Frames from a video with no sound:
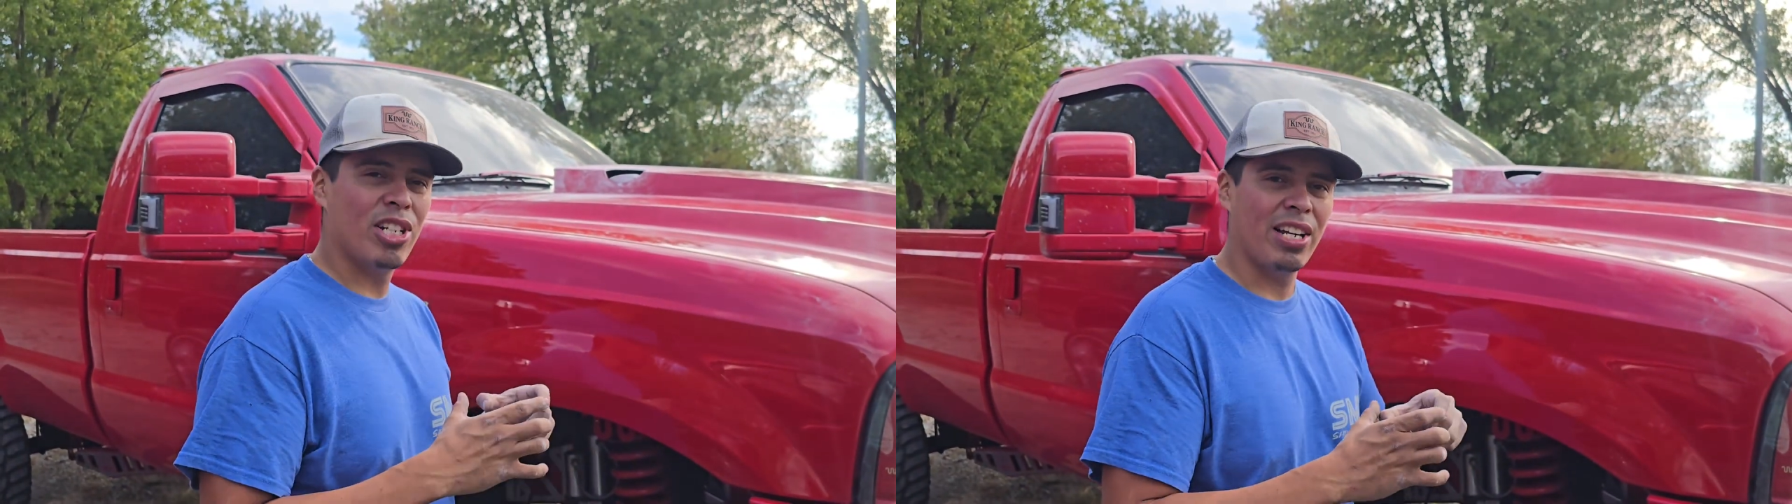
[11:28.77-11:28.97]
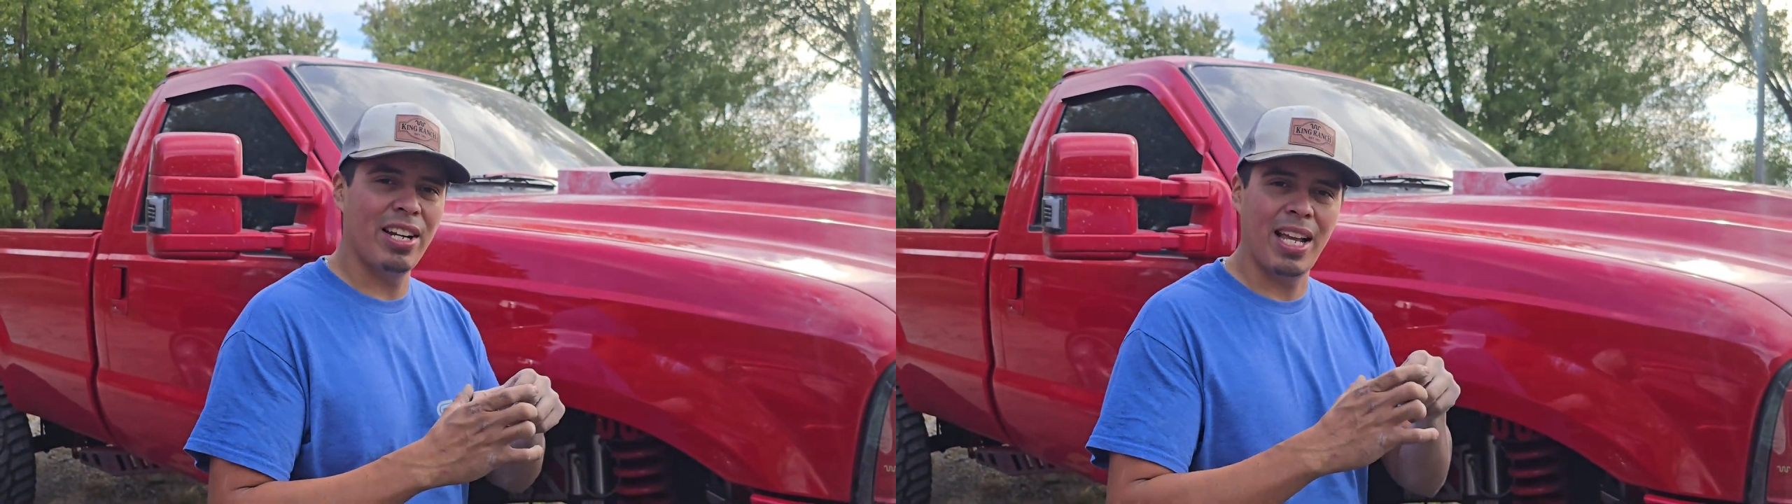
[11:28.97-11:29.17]

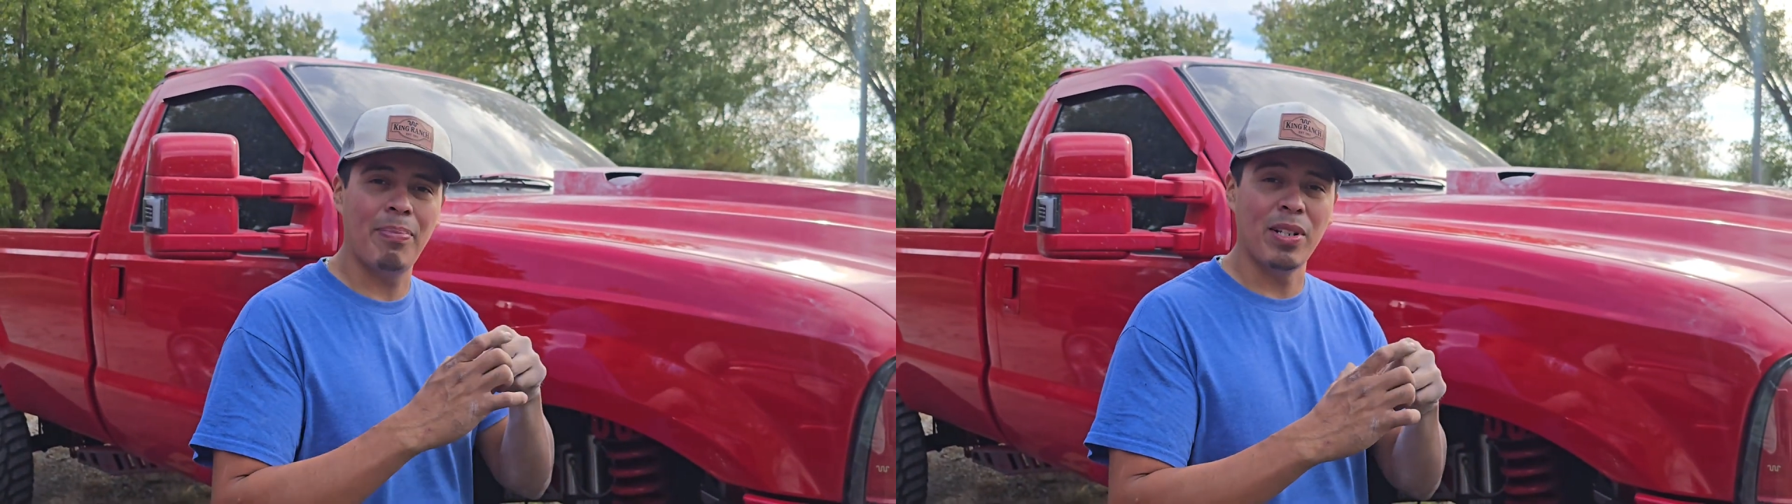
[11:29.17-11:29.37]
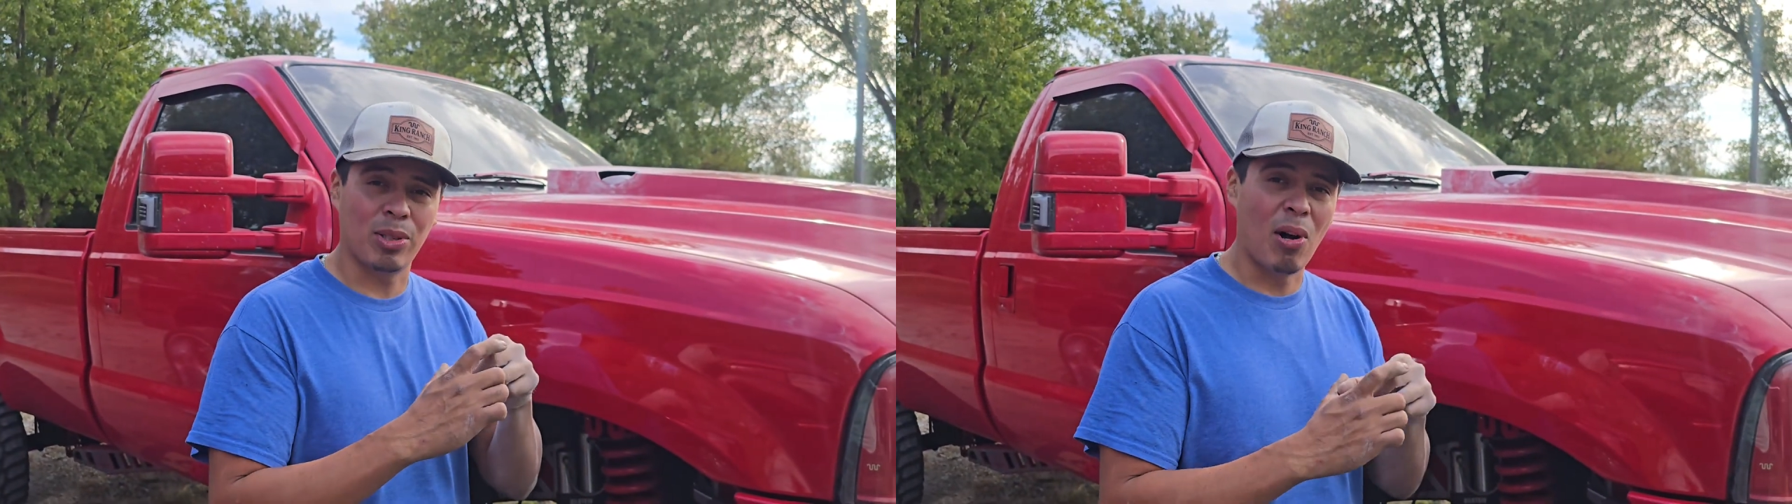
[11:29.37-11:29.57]
I could have
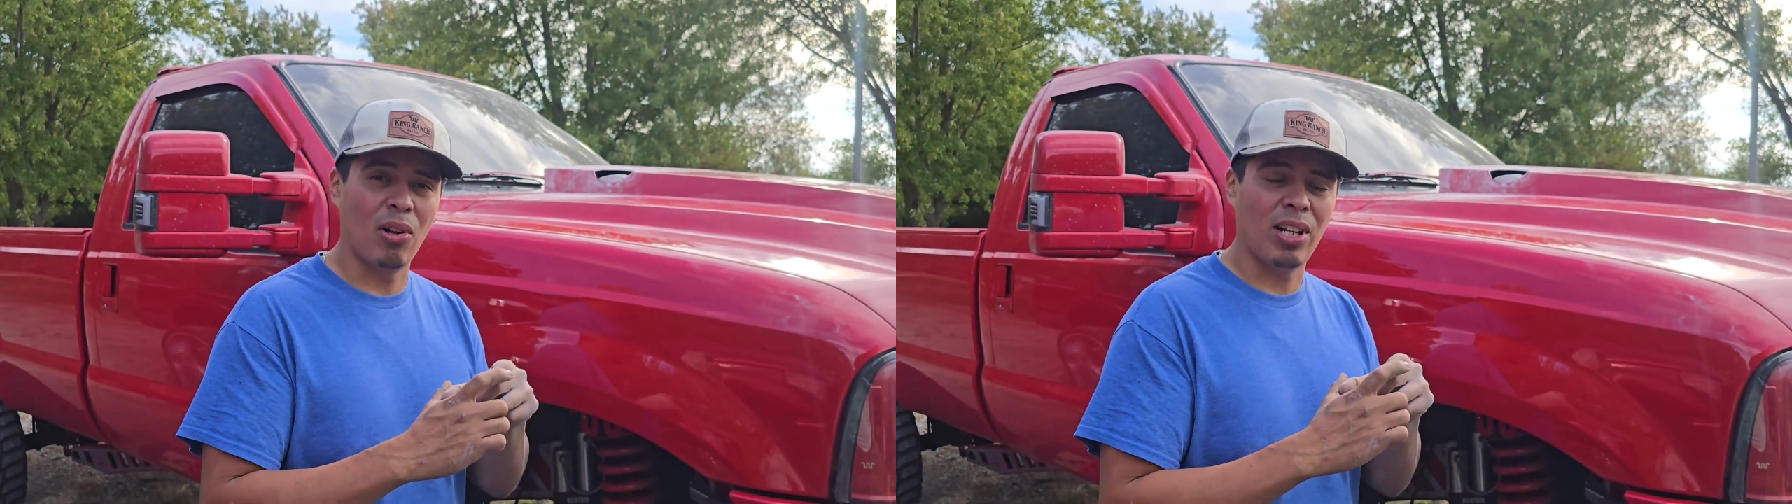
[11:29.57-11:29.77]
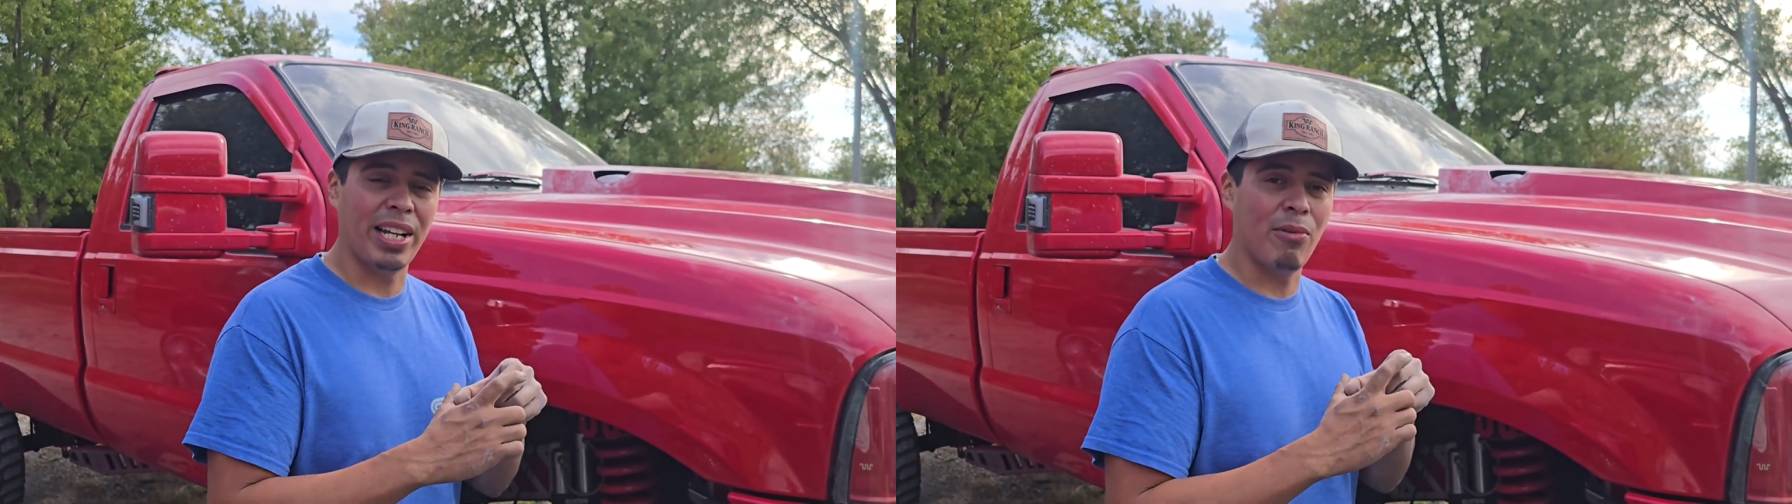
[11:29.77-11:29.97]
kept it
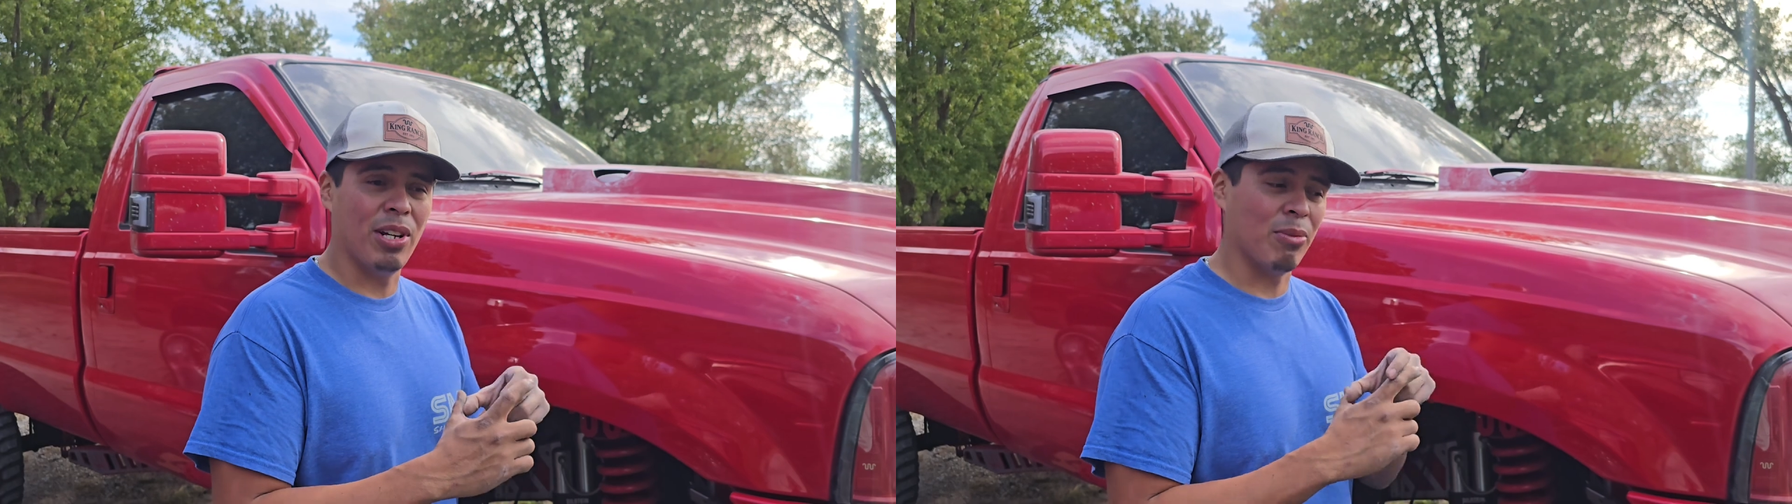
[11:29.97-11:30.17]
smaller like it was.